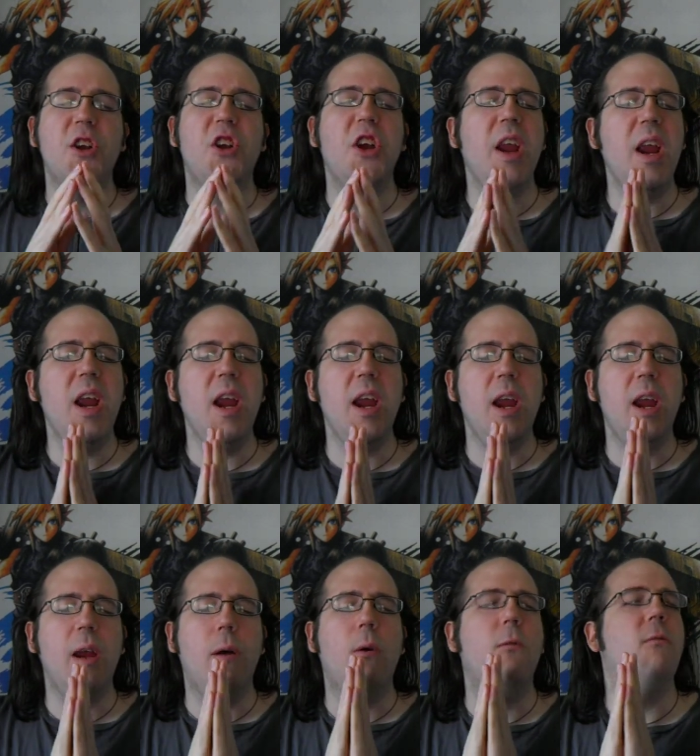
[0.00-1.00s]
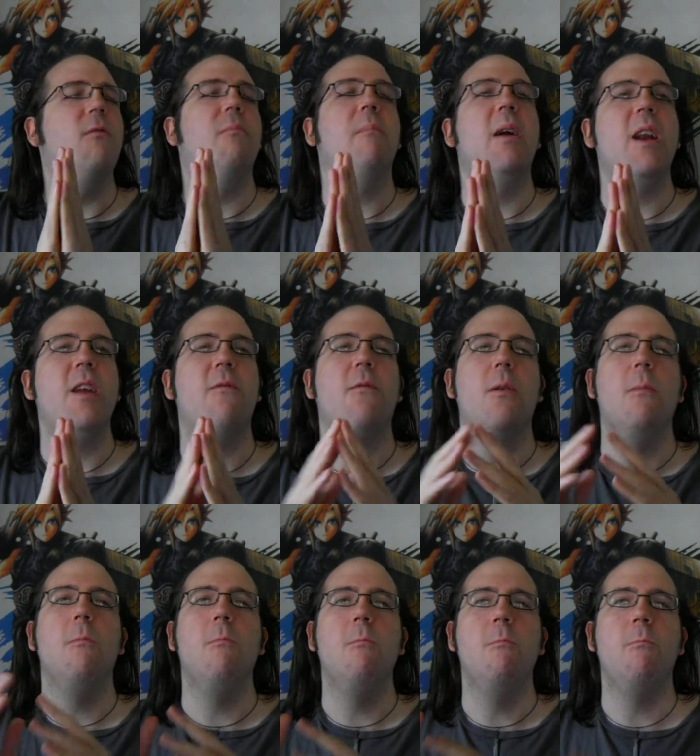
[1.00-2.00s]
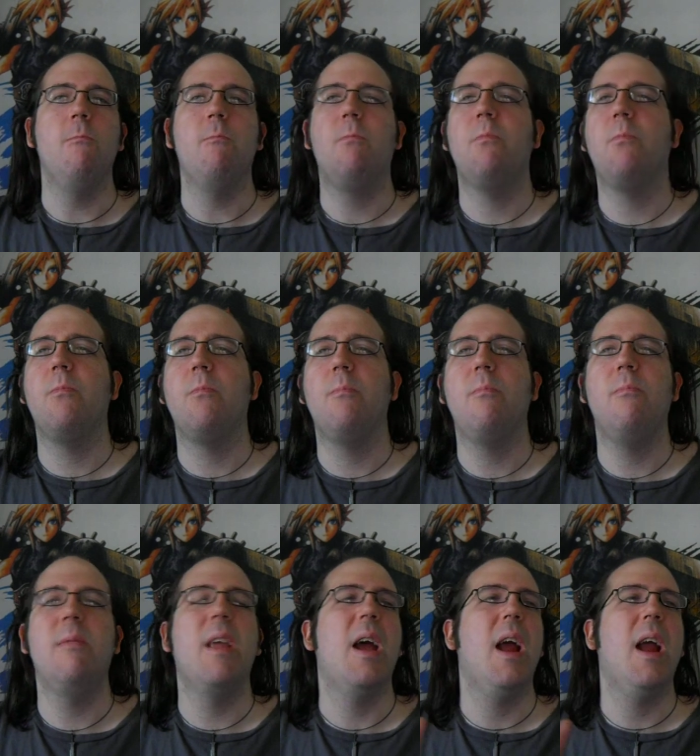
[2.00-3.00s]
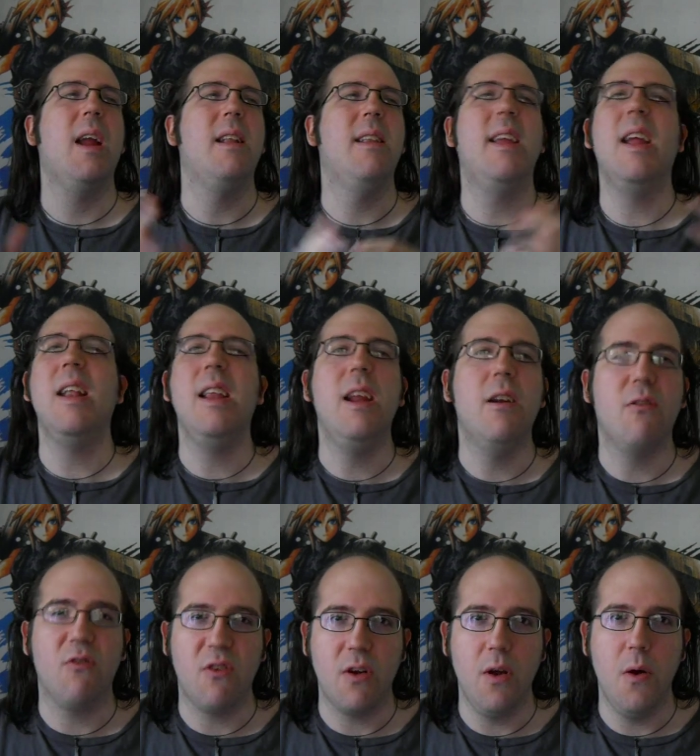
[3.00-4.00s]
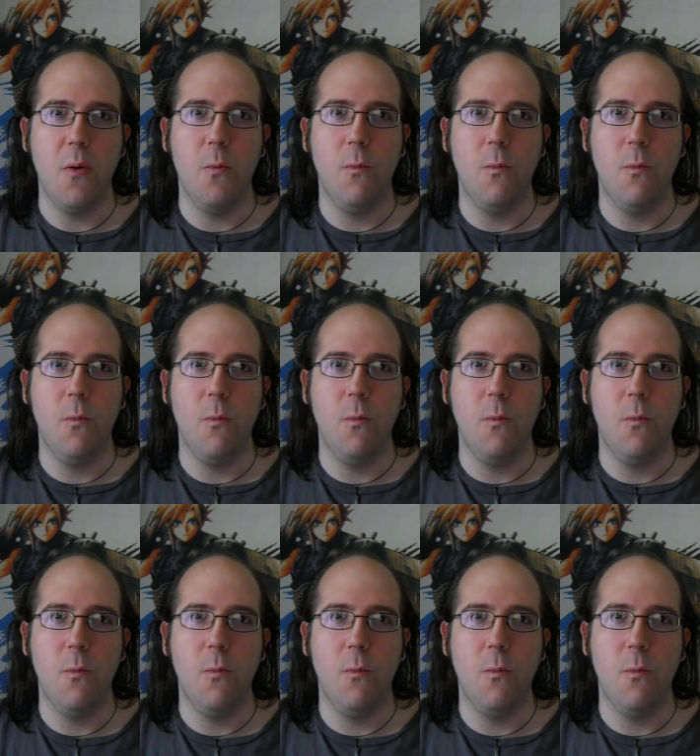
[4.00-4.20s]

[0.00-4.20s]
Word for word: she owes money from nine, ten years ago.